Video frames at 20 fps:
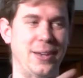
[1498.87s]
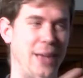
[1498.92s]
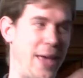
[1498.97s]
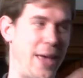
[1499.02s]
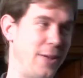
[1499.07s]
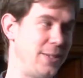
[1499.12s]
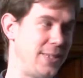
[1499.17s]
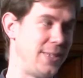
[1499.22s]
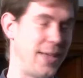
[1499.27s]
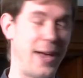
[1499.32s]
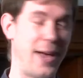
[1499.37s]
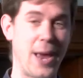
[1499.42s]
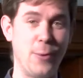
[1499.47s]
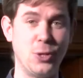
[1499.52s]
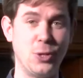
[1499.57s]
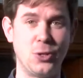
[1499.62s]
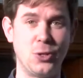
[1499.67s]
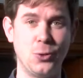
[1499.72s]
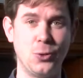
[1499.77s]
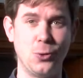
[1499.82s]
Sai was
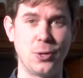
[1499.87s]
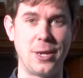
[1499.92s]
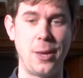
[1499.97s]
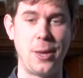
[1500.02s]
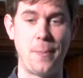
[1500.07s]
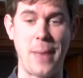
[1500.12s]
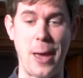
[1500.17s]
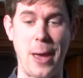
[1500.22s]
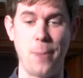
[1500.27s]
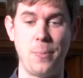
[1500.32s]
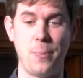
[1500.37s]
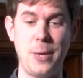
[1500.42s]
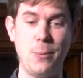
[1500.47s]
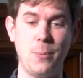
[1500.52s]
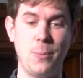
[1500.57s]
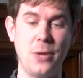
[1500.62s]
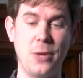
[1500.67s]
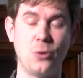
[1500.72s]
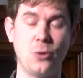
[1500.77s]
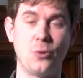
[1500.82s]
just talking about people
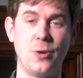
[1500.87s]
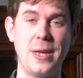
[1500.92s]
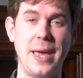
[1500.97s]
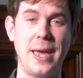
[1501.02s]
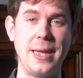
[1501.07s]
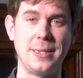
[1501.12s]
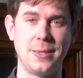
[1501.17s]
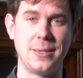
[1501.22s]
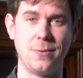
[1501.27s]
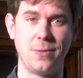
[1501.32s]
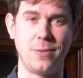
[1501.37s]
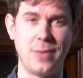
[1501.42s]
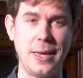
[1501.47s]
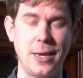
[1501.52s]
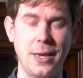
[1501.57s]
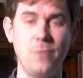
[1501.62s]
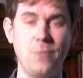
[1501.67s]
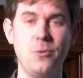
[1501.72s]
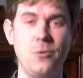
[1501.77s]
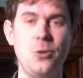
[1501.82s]
being creative,
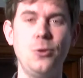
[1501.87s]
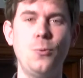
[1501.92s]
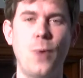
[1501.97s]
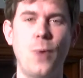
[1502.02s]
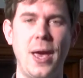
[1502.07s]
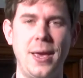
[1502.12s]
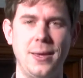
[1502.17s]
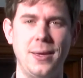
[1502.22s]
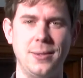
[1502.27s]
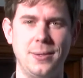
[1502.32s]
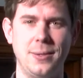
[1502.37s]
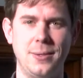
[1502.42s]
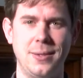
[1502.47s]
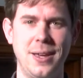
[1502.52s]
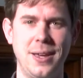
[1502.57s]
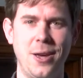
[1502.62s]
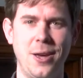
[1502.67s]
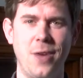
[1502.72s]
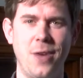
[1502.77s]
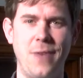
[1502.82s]
thinking of new ways
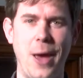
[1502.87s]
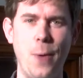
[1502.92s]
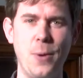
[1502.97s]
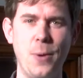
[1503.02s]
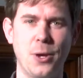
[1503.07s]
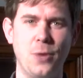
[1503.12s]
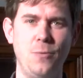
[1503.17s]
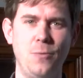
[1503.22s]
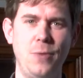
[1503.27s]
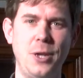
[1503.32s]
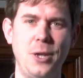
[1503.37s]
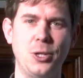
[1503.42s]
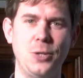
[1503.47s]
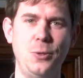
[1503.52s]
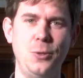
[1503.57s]
of how we can reach new